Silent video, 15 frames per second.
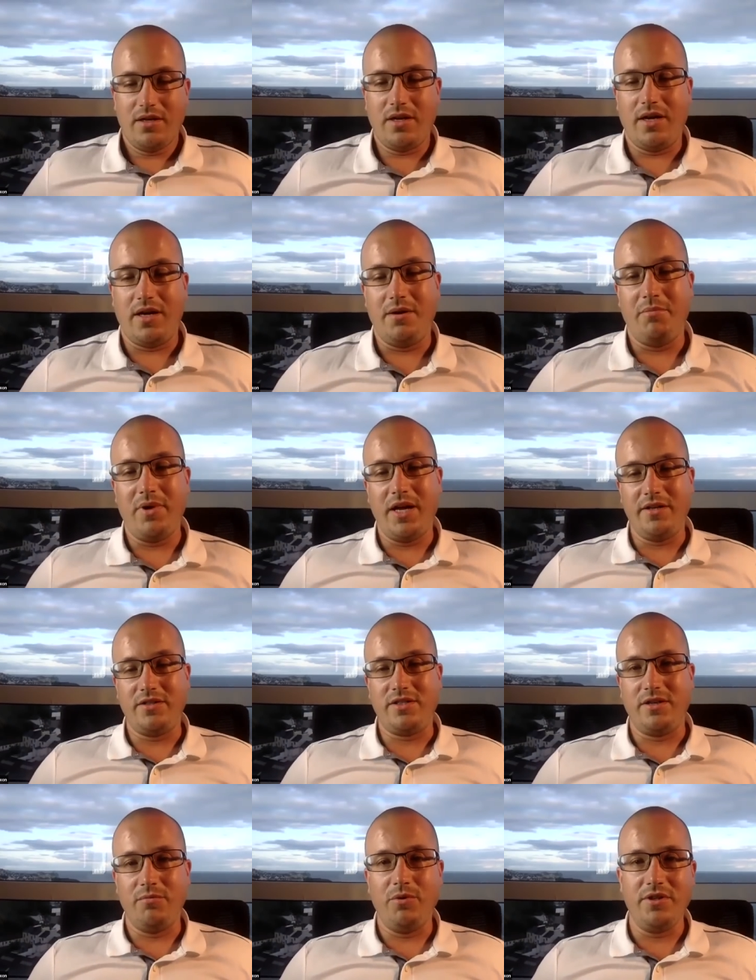And
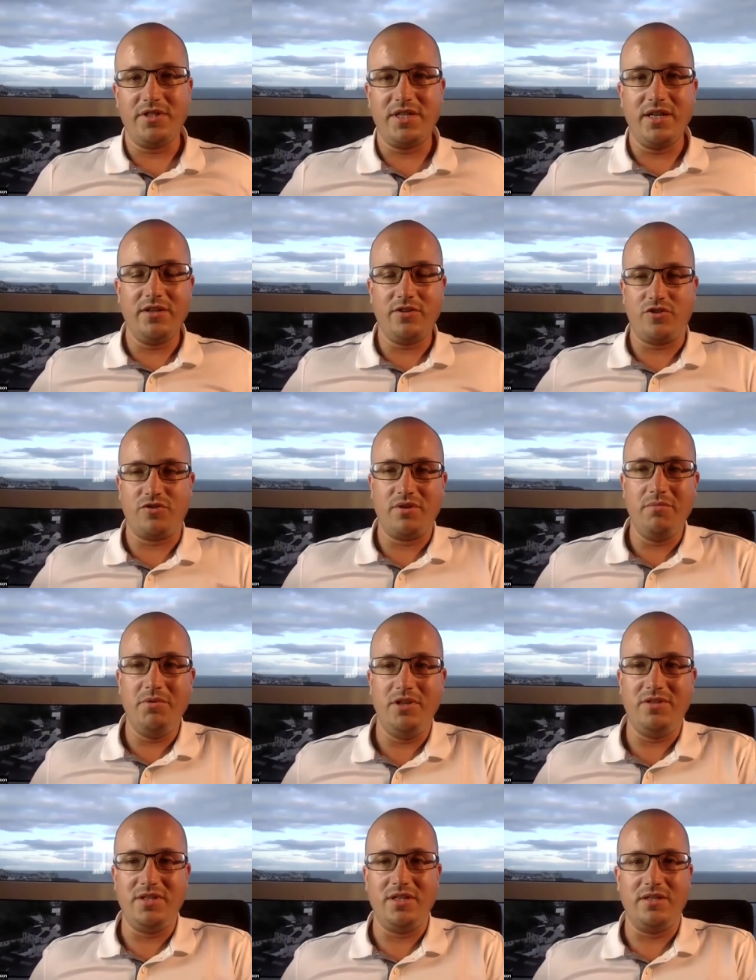so once they
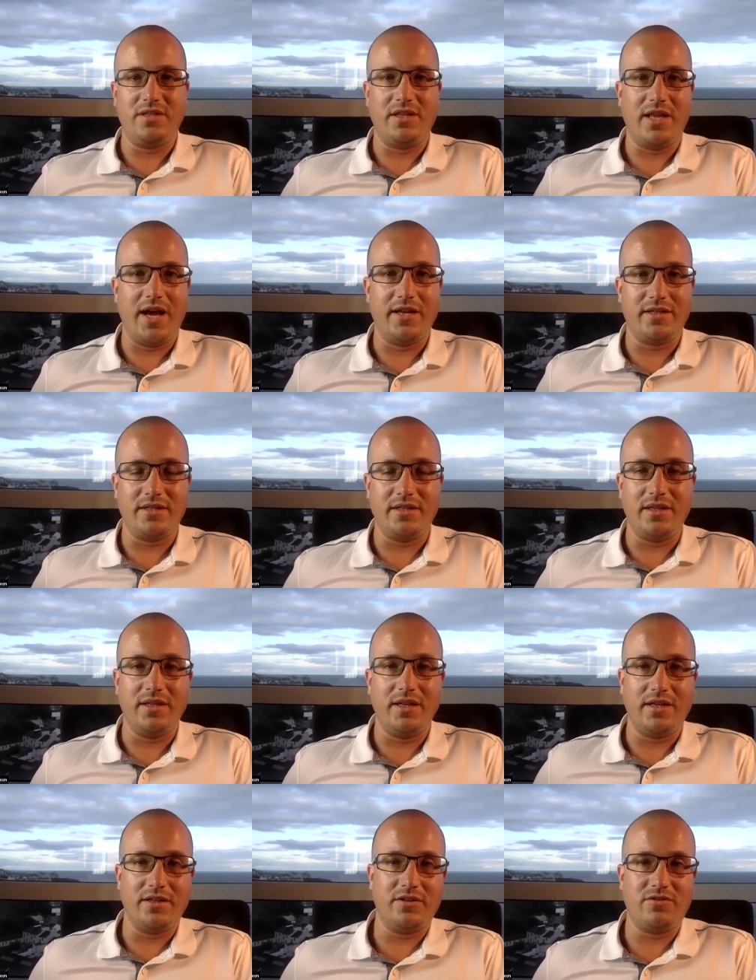attribute it to that, then
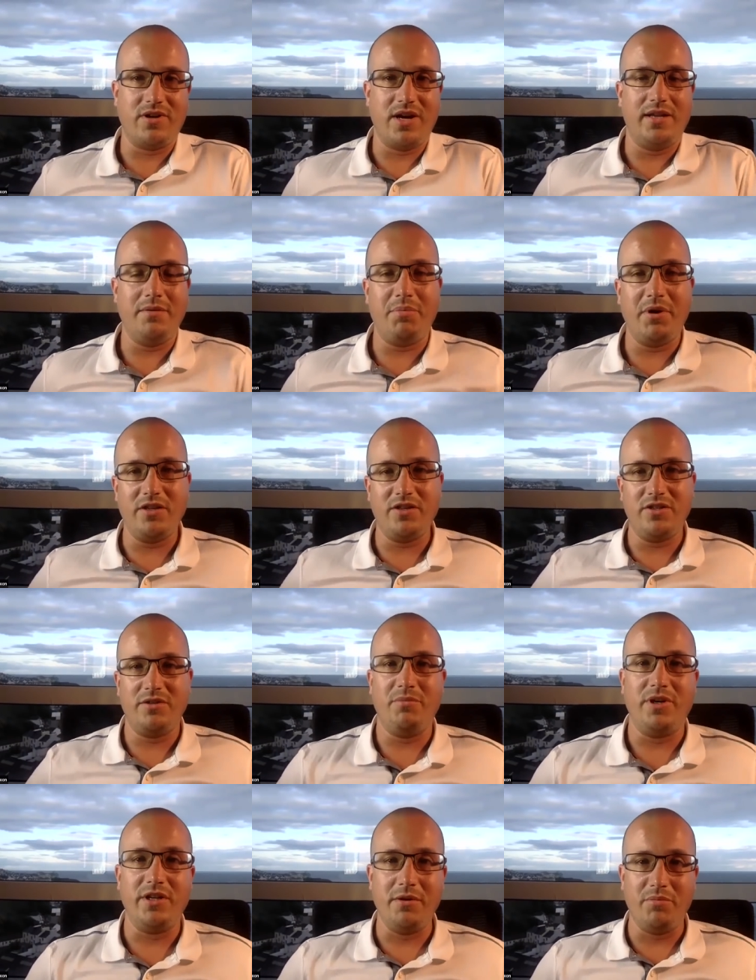they can attract the pension
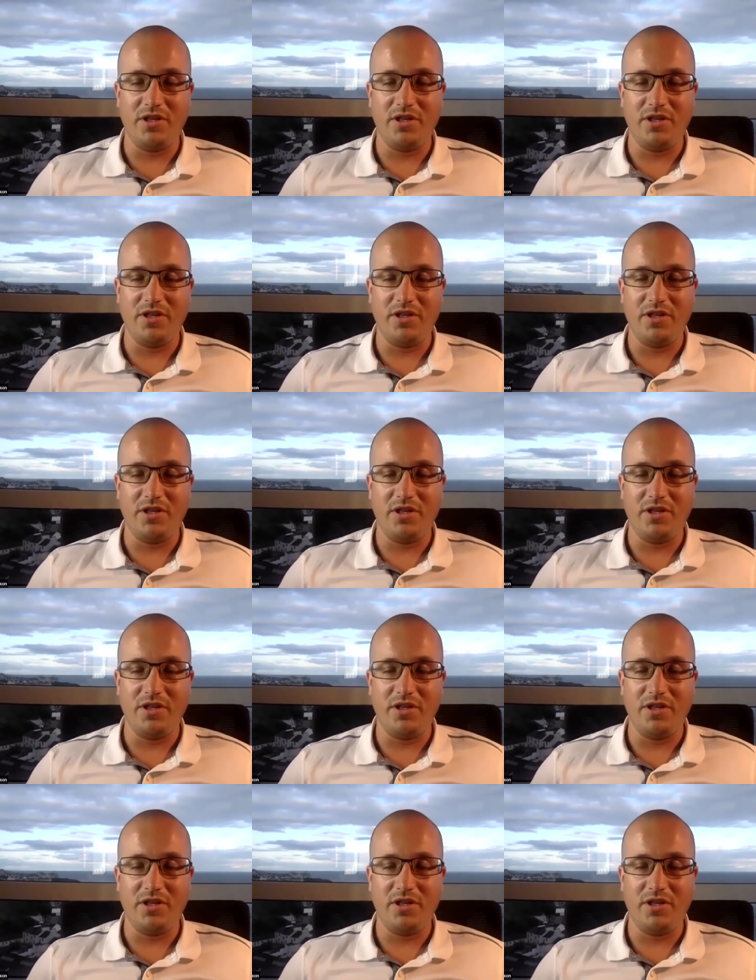money.